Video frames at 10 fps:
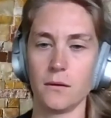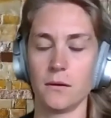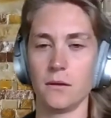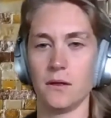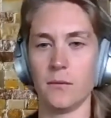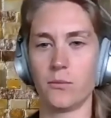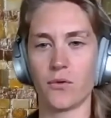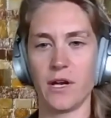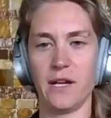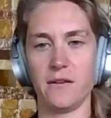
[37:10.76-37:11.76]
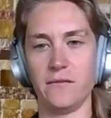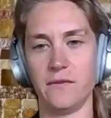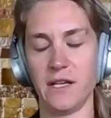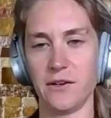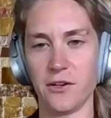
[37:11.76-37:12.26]
the point of
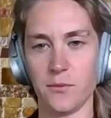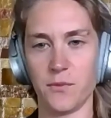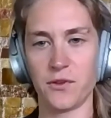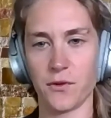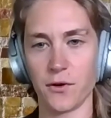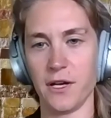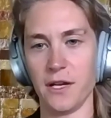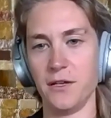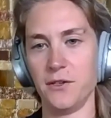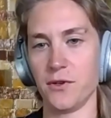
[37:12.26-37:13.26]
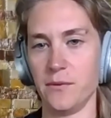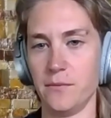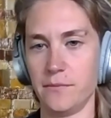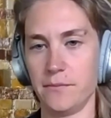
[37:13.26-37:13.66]
interim storage would